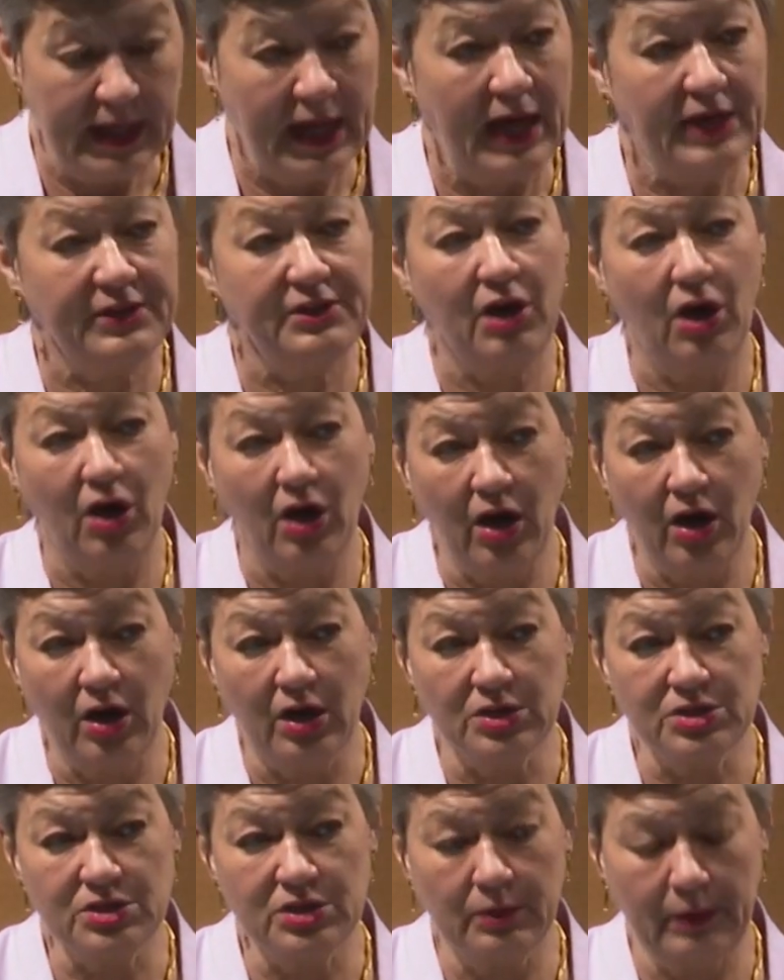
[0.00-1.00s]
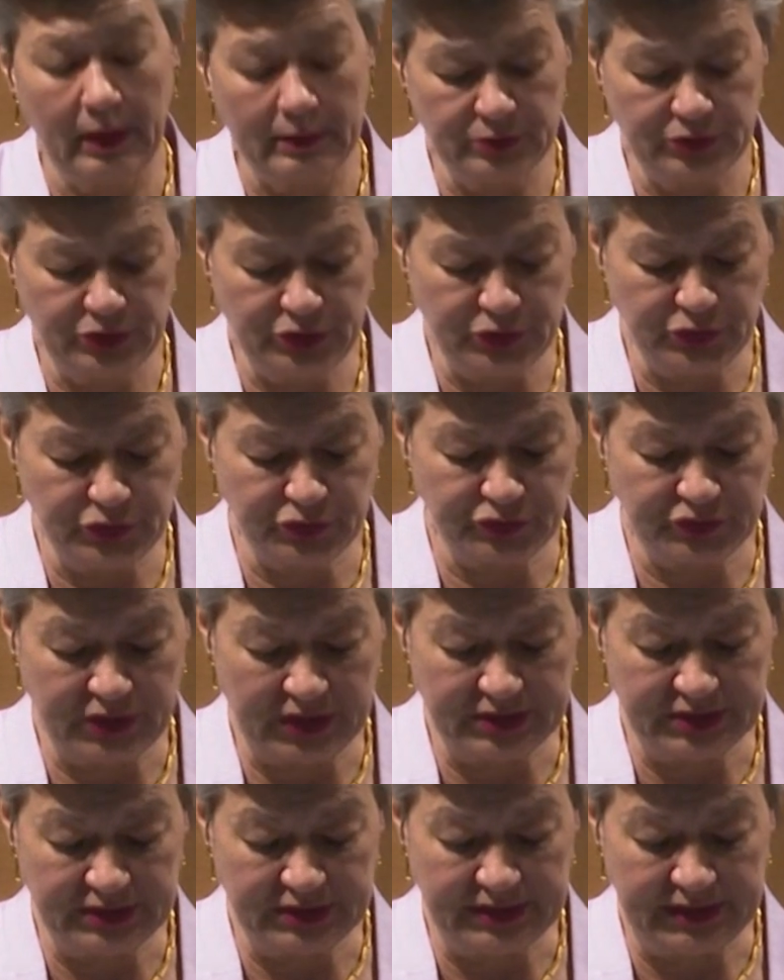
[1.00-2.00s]
At the heart of our new
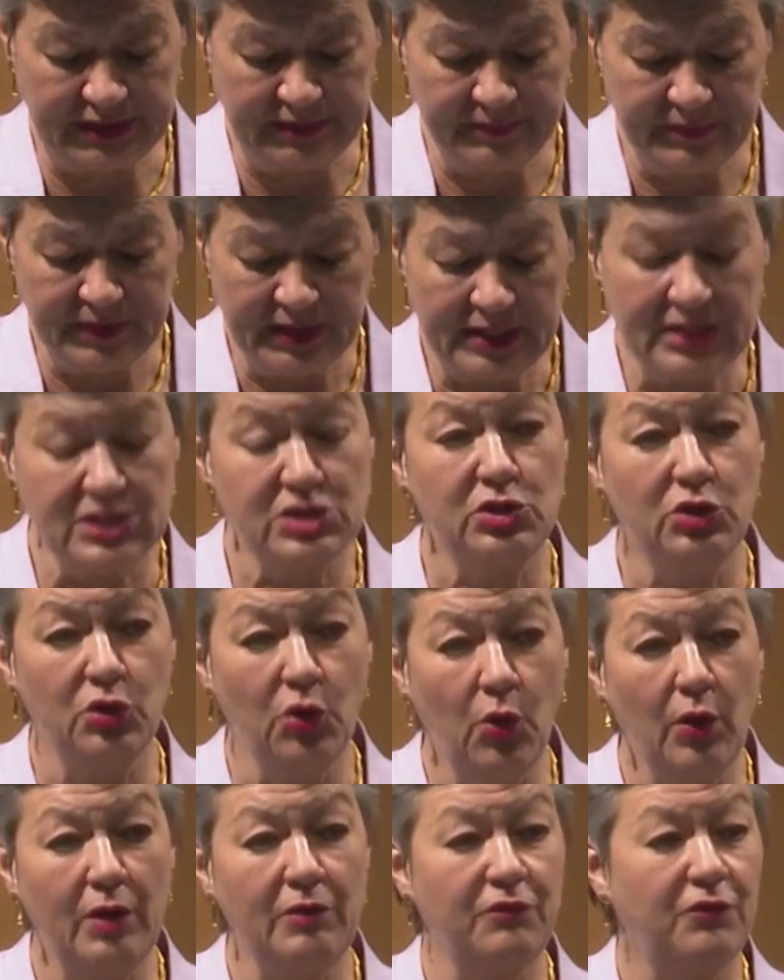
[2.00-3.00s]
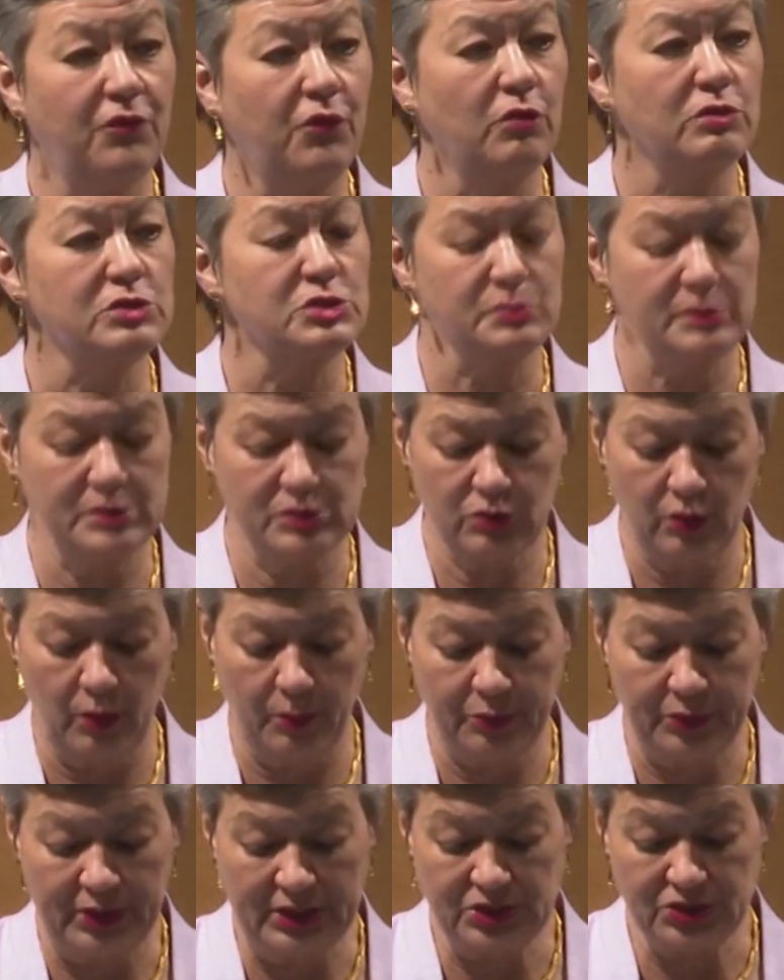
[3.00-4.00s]
strategy is law enforcement
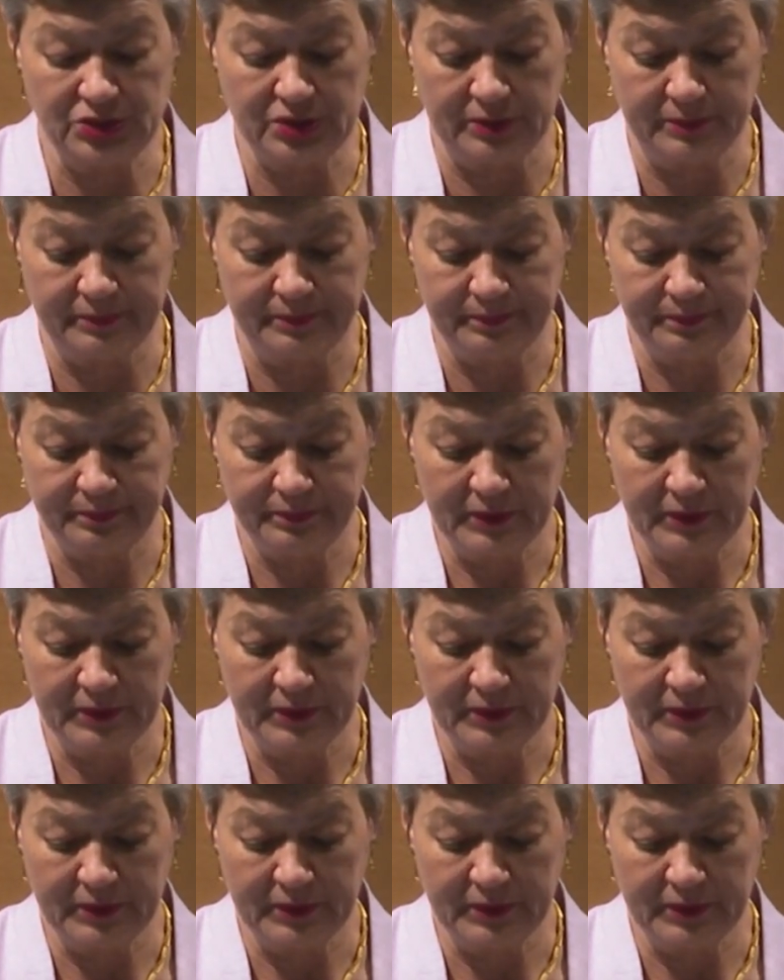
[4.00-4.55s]
cooperation.